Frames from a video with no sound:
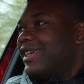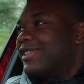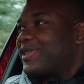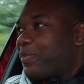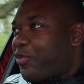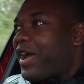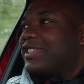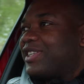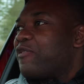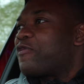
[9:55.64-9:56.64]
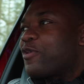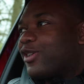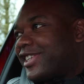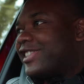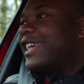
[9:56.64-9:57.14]
surprising
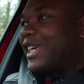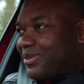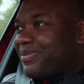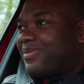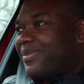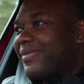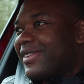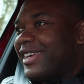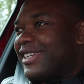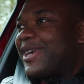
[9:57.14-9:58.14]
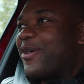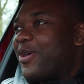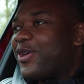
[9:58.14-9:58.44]
ferocity. So